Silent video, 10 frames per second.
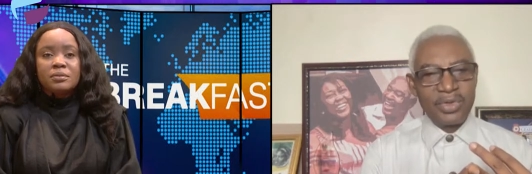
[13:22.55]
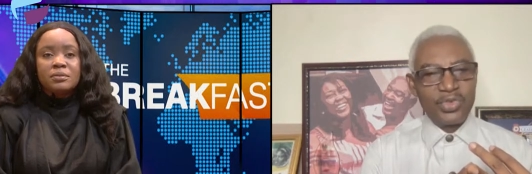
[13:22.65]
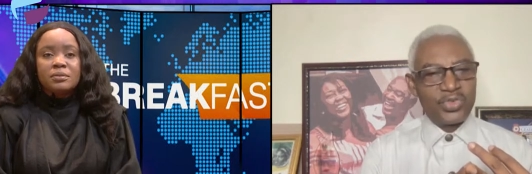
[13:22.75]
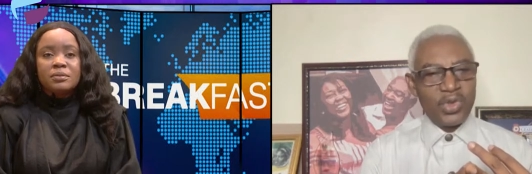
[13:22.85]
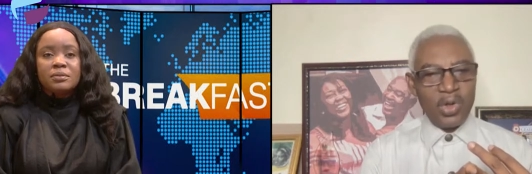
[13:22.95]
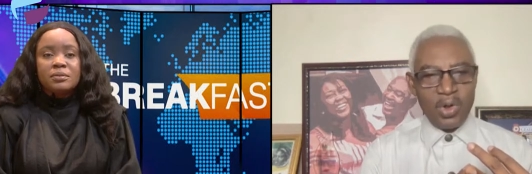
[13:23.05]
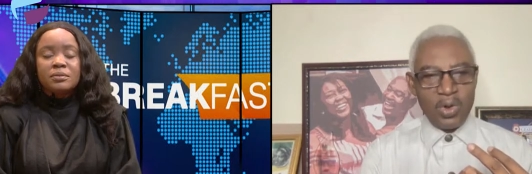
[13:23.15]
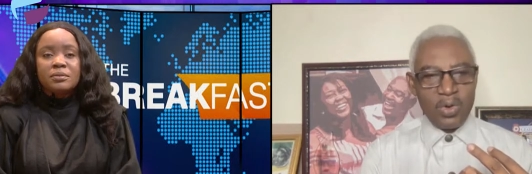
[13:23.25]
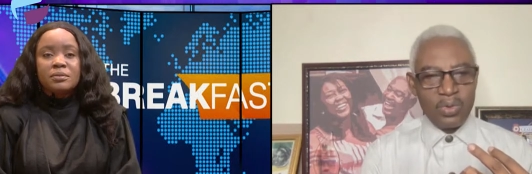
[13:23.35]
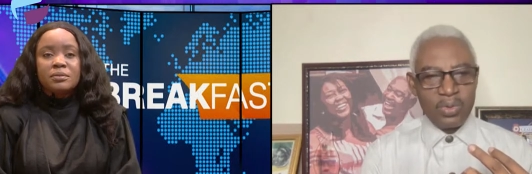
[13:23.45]

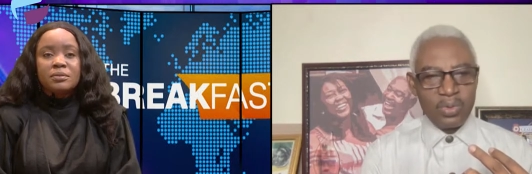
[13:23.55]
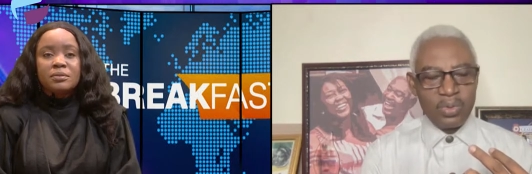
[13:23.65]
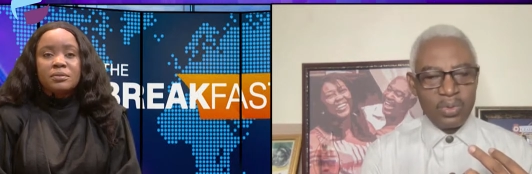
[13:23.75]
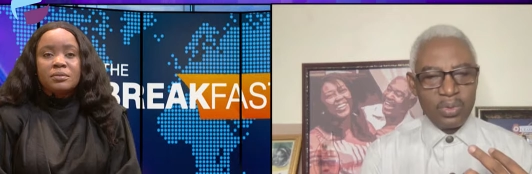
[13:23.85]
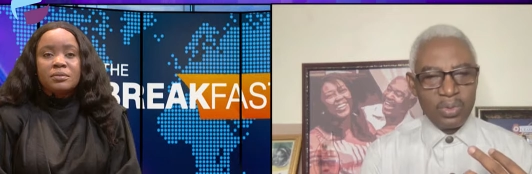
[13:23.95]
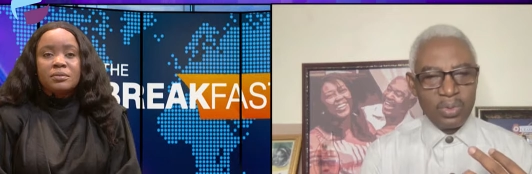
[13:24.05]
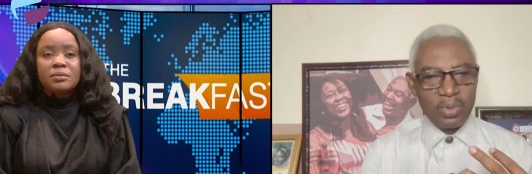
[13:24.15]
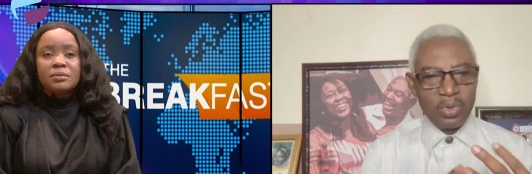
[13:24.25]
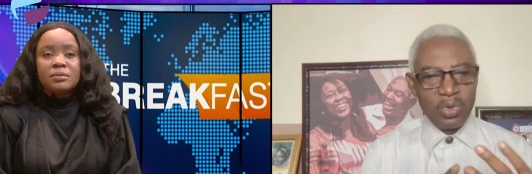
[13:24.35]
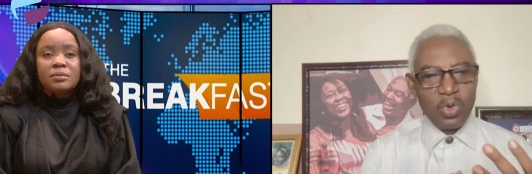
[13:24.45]
Speaker 1: So,
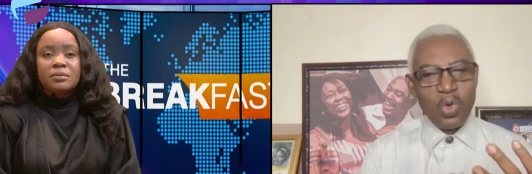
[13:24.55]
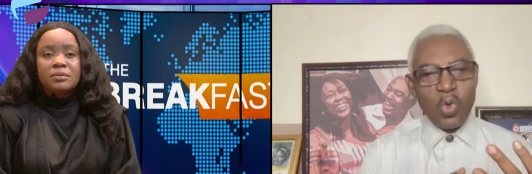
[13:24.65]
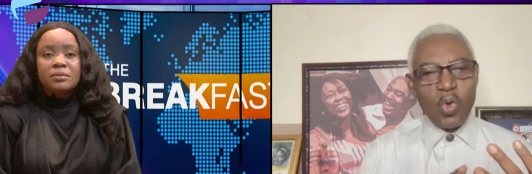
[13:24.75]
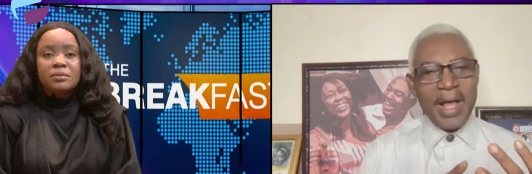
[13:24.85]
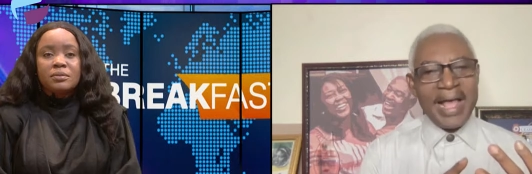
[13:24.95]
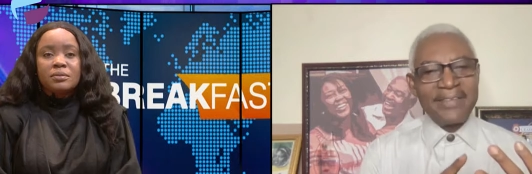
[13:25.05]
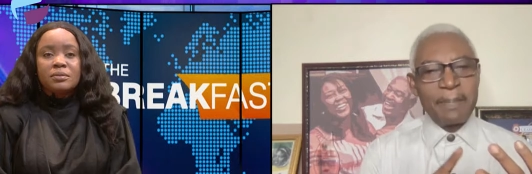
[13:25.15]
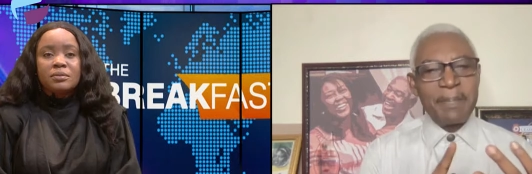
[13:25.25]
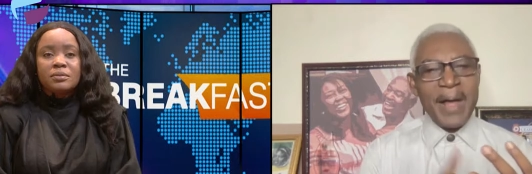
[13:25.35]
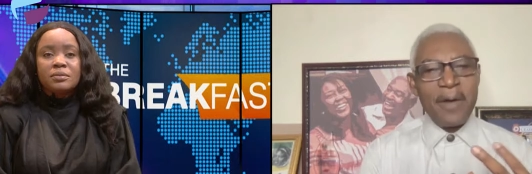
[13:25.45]
who has
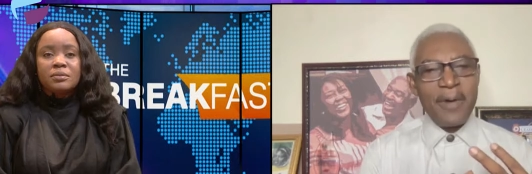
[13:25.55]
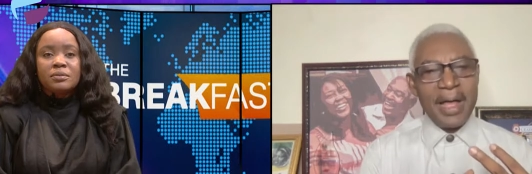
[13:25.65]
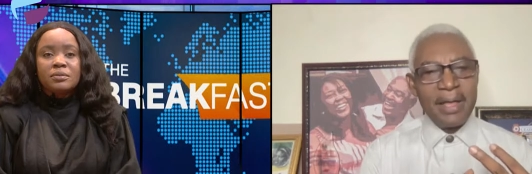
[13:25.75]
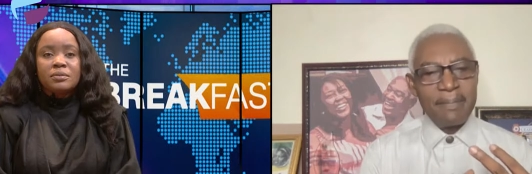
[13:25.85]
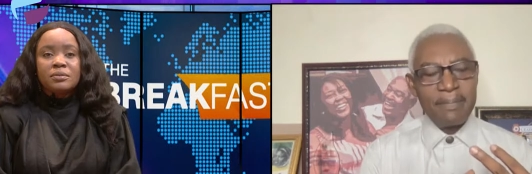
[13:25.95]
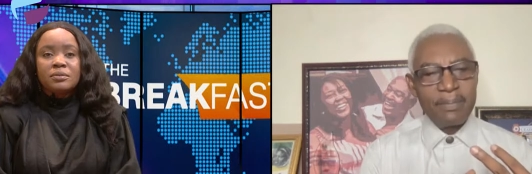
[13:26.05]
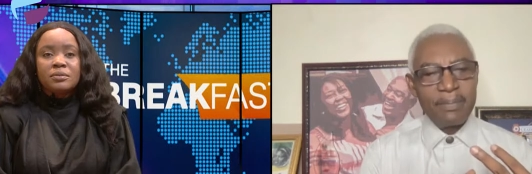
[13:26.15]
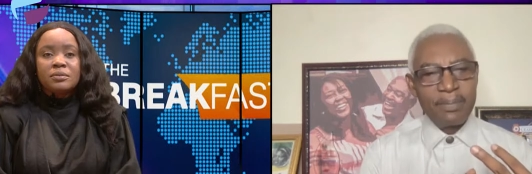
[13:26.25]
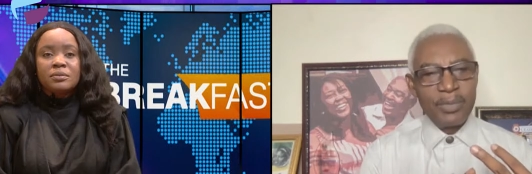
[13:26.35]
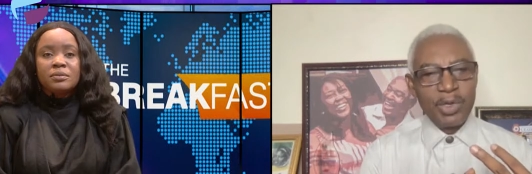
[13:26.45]
the power
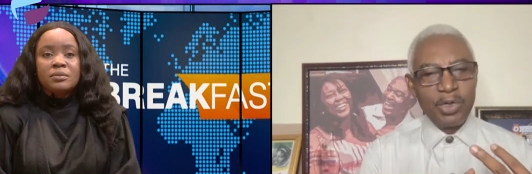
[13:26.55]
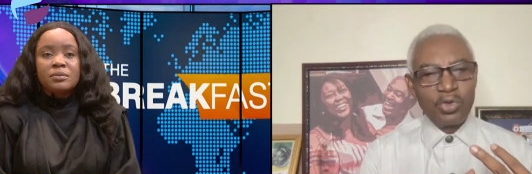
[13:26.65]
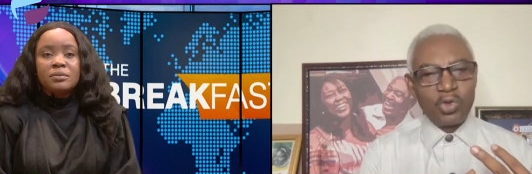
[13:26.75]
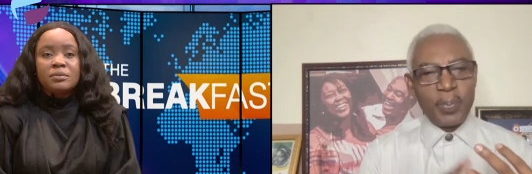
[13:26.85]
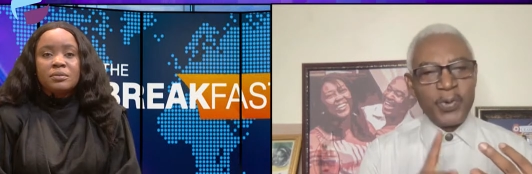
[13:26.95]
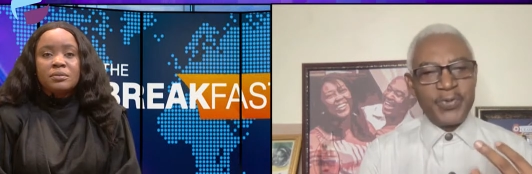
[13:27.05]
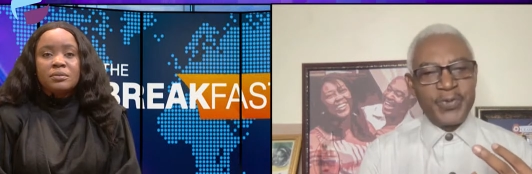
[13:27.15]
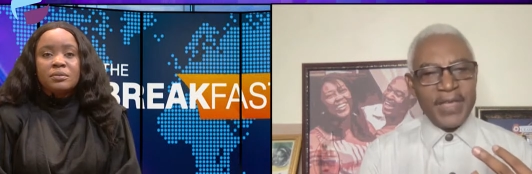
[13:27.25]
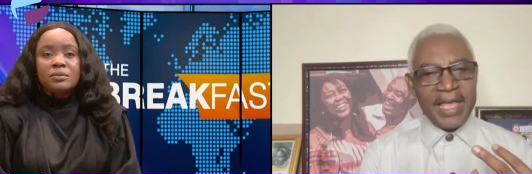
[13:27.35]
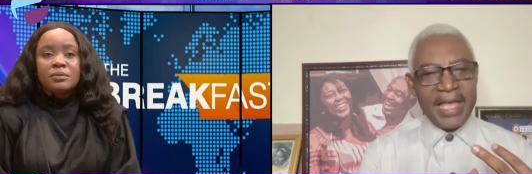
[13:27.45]
to put
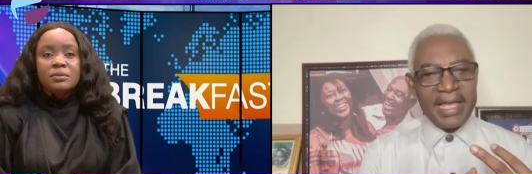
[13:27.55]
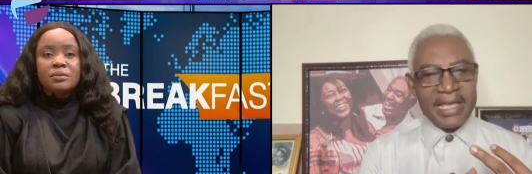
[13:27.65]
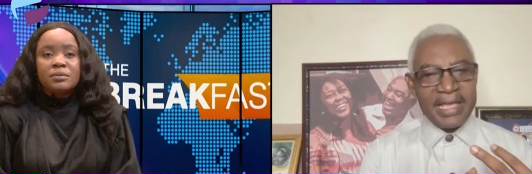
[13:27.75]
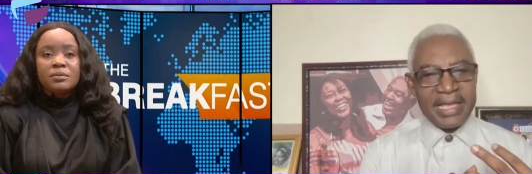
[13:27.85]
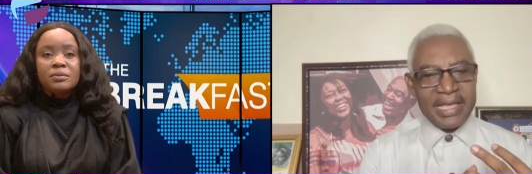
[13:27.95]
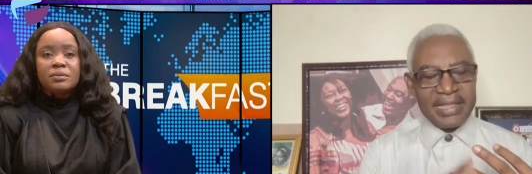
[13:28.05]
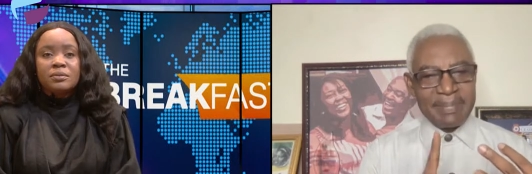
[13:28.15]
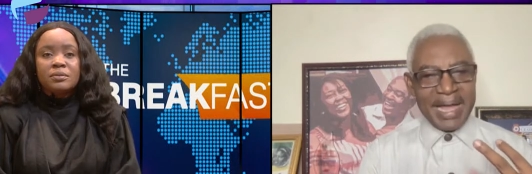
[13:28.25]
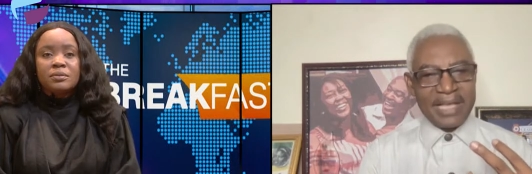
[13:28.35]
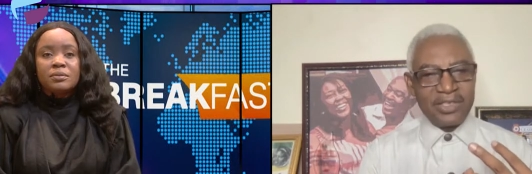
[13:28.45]
fear in the
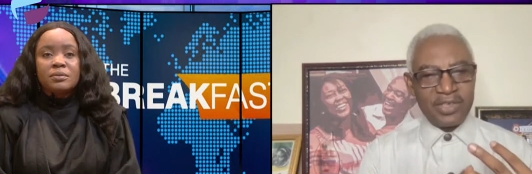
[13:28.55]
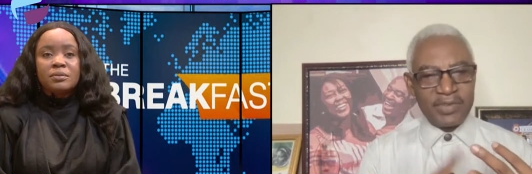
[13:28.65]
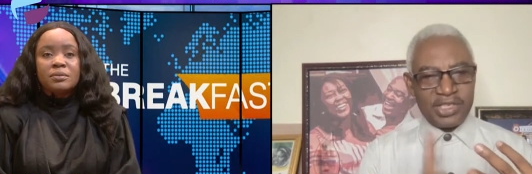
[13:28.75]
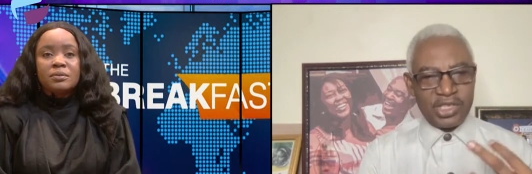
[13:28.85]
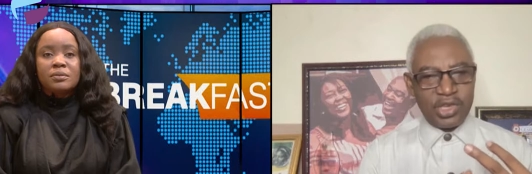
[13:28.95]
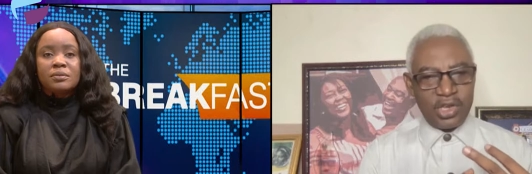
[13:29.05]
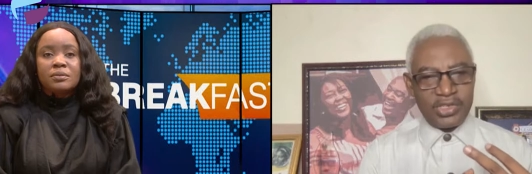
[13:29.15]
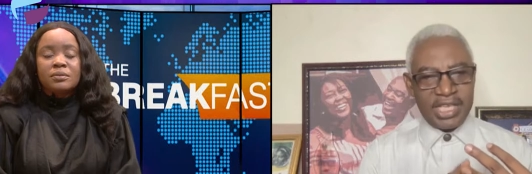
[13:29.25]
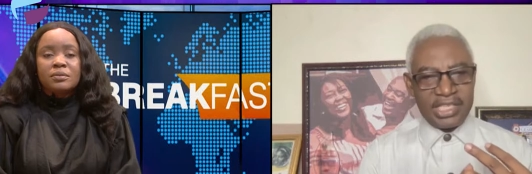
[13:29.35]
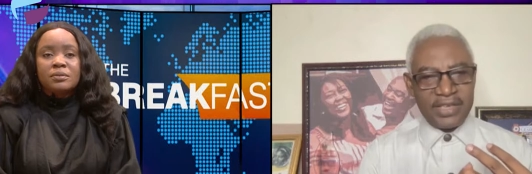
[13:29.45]
minds of the
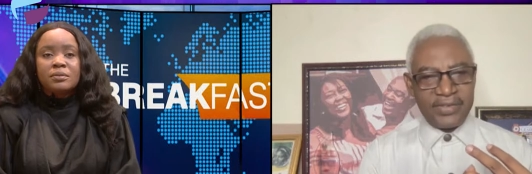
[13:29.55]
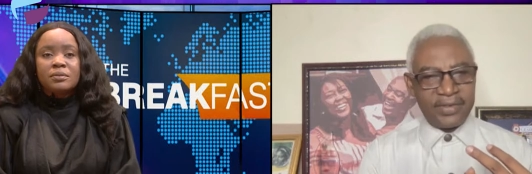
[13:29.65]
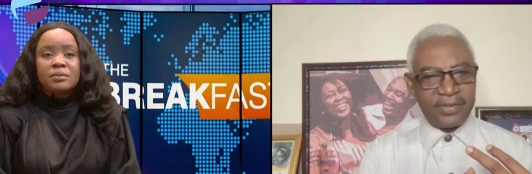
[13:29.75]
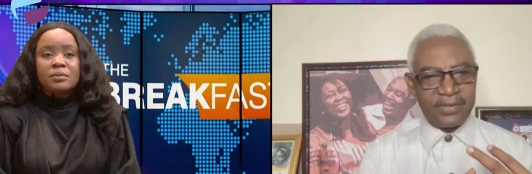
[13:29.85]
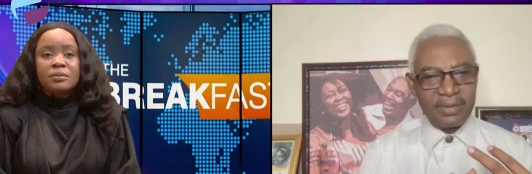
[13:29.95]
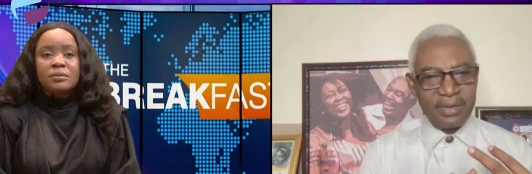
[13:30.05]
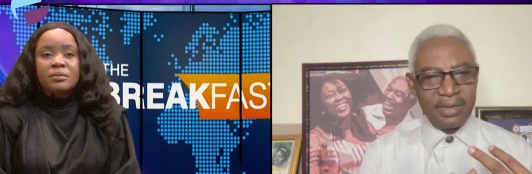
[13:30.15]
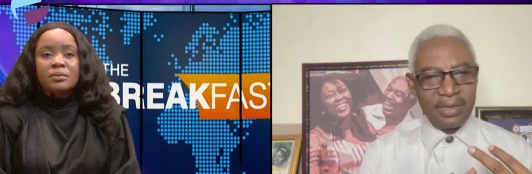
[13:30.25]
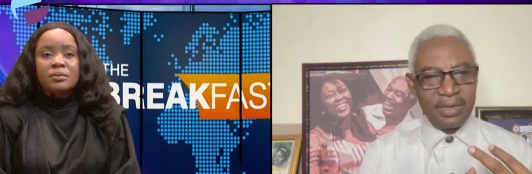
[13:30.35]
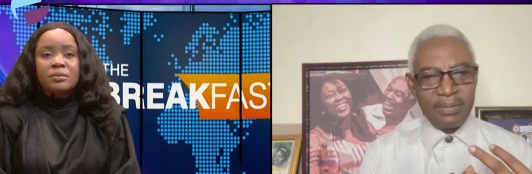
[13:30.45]
security agencies?
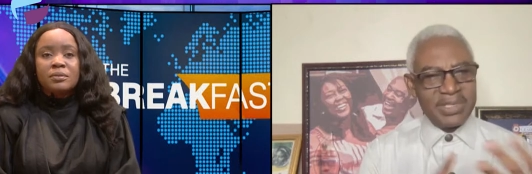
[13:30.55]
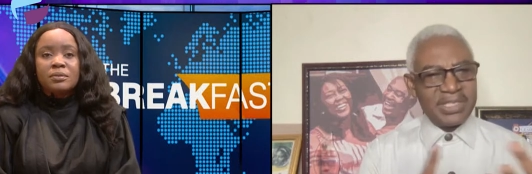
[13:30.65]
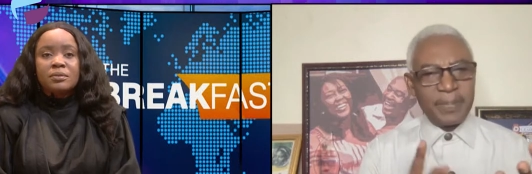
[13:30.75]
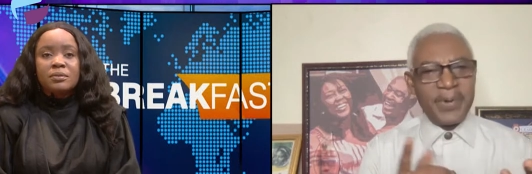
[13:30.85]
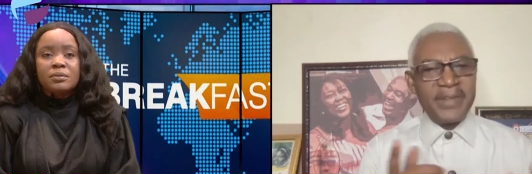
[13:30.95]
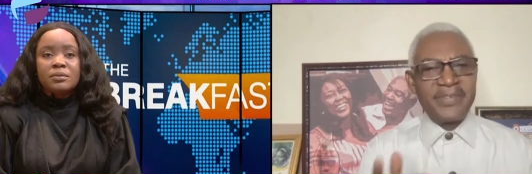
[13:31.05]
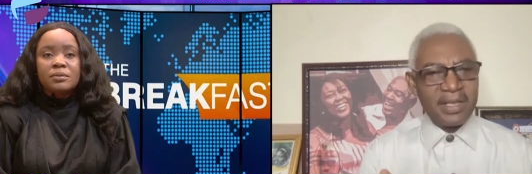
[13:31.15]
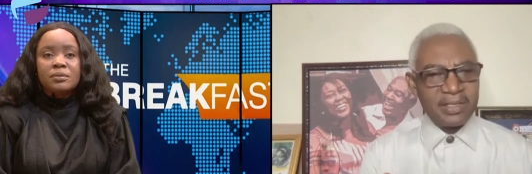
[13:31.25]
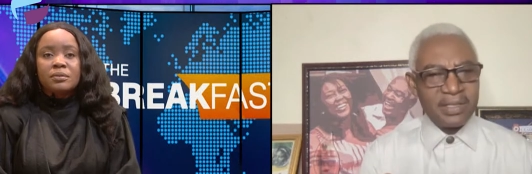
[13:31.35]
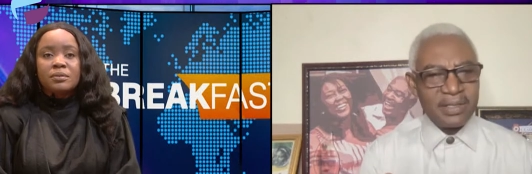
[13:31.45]
Mr. President,